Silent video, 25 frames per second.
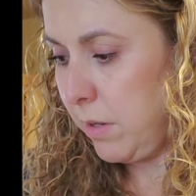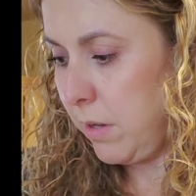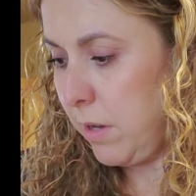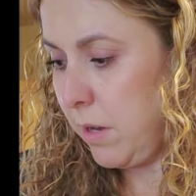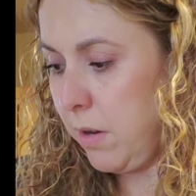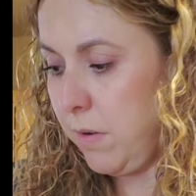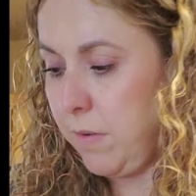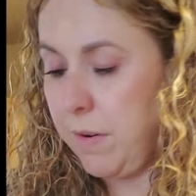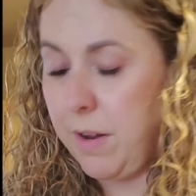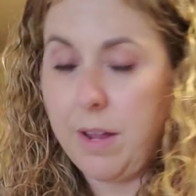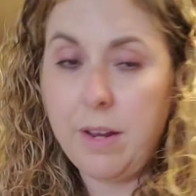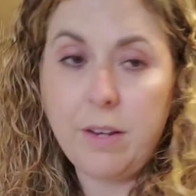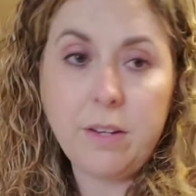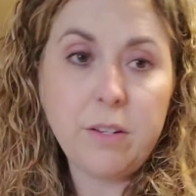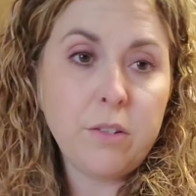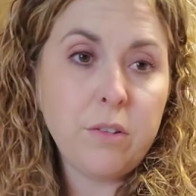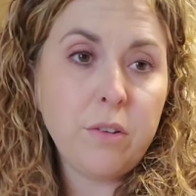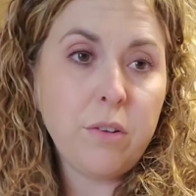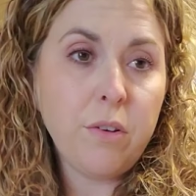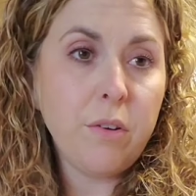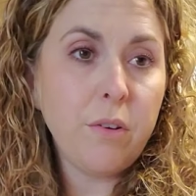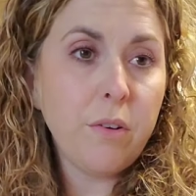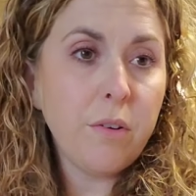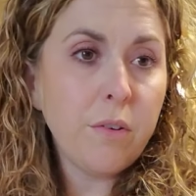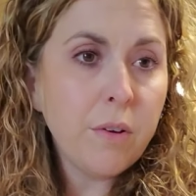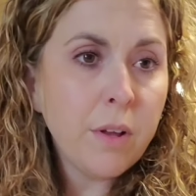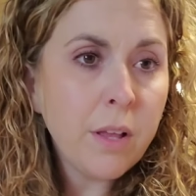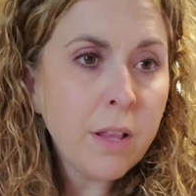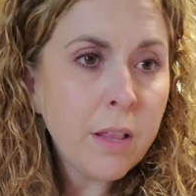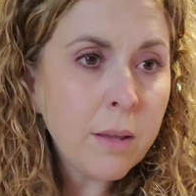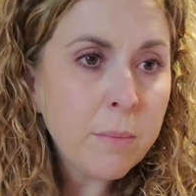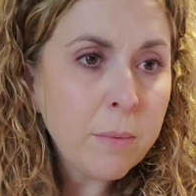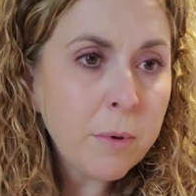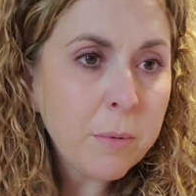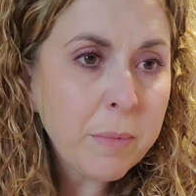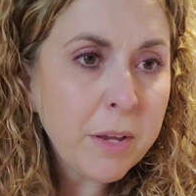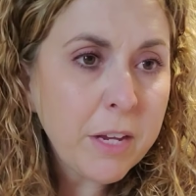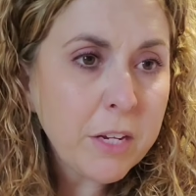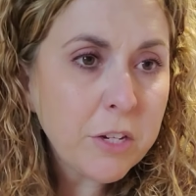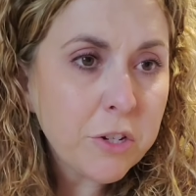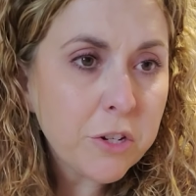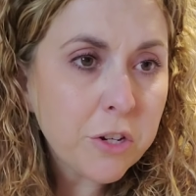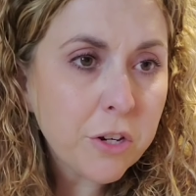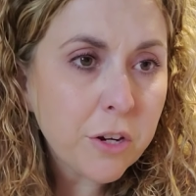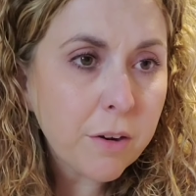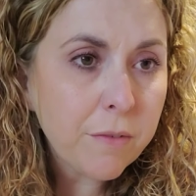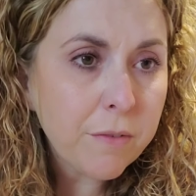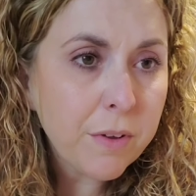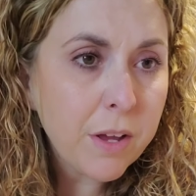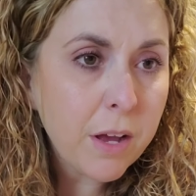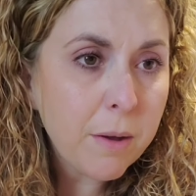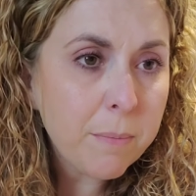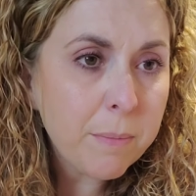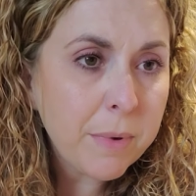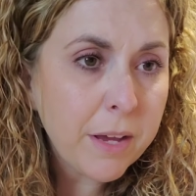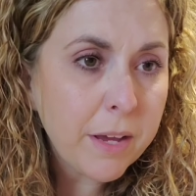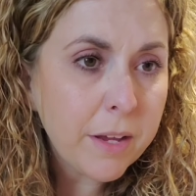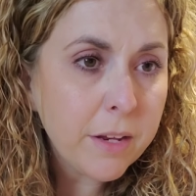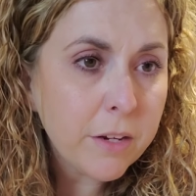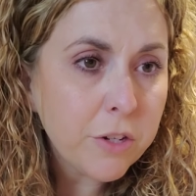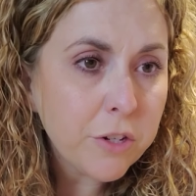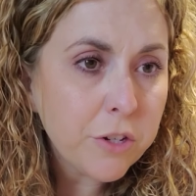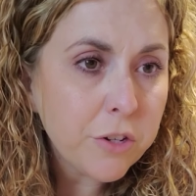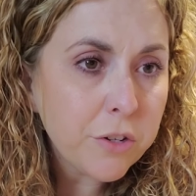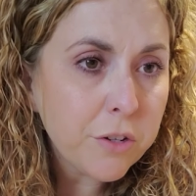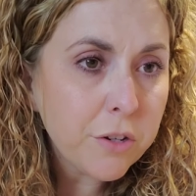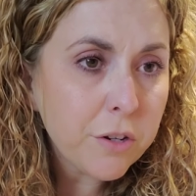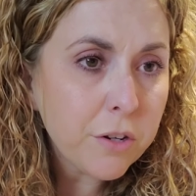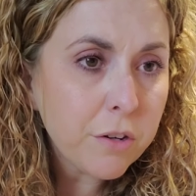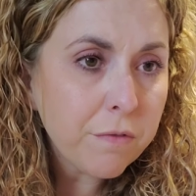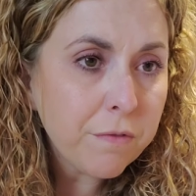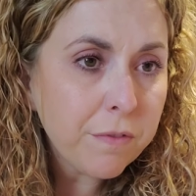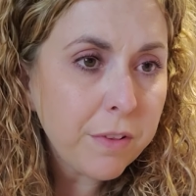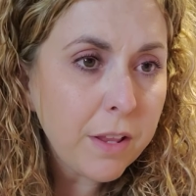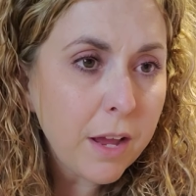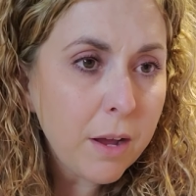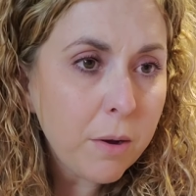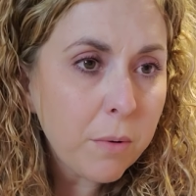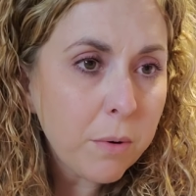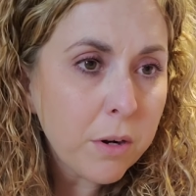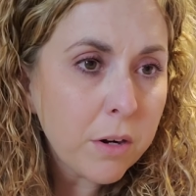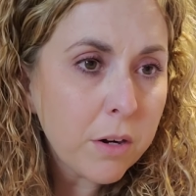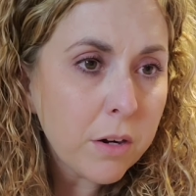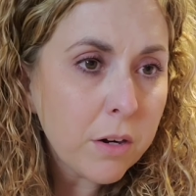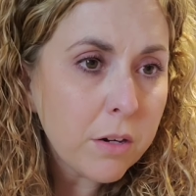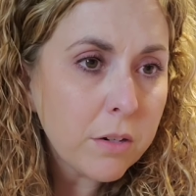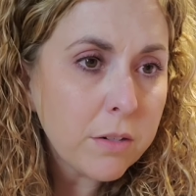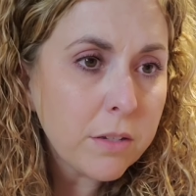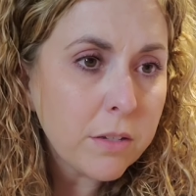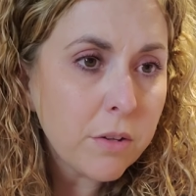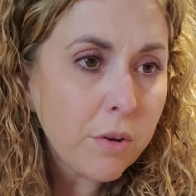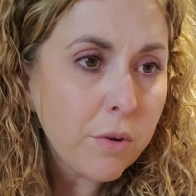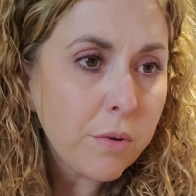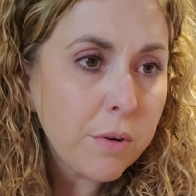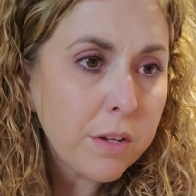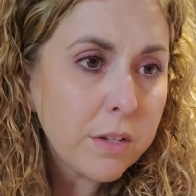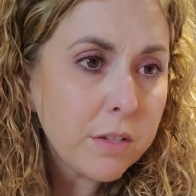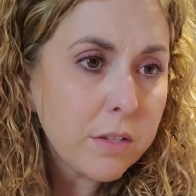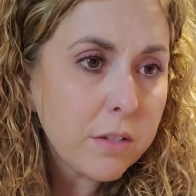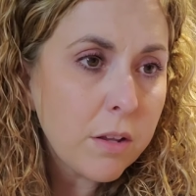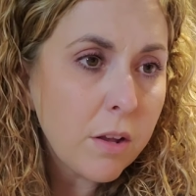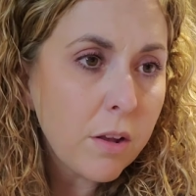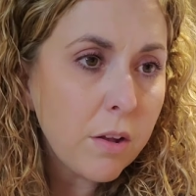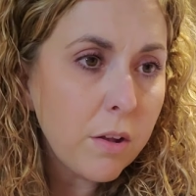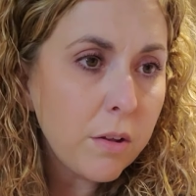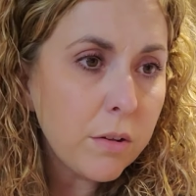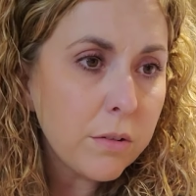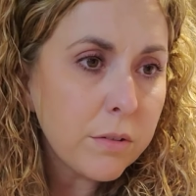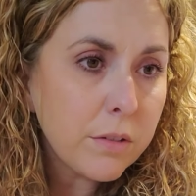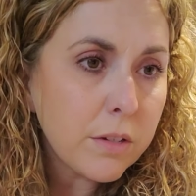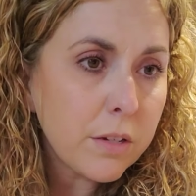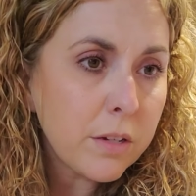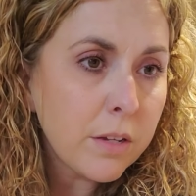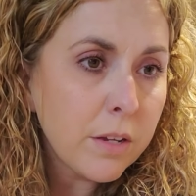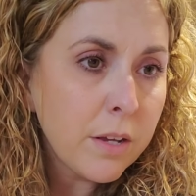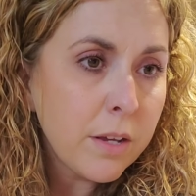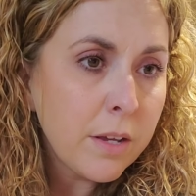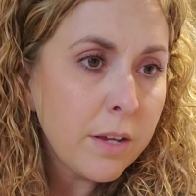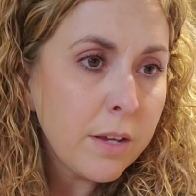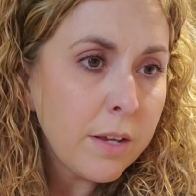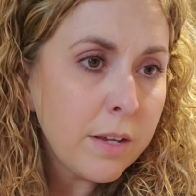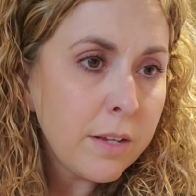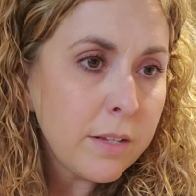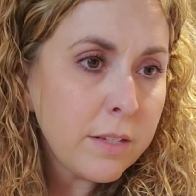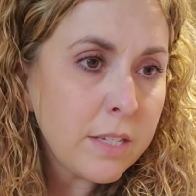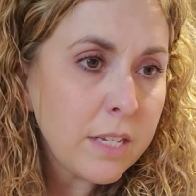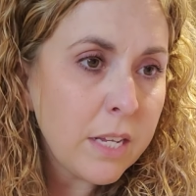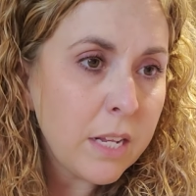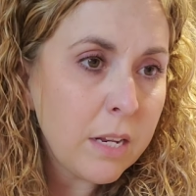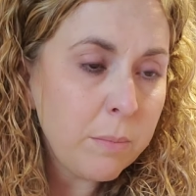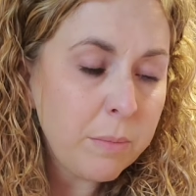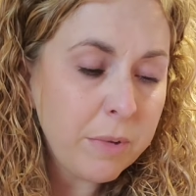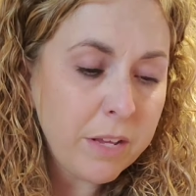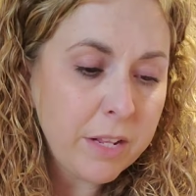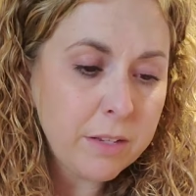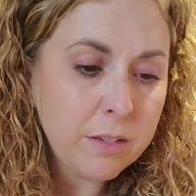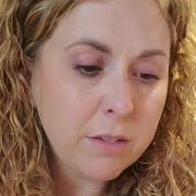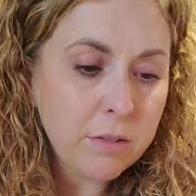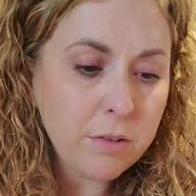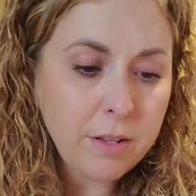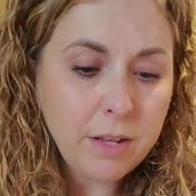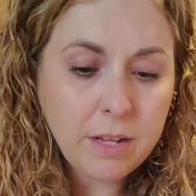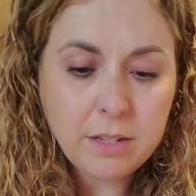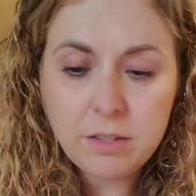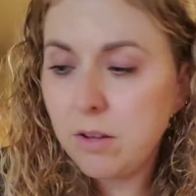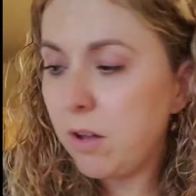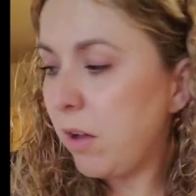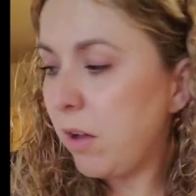Alright, so let me make sure I've got my sugar, flour, soda, salt, cinnamon. So that's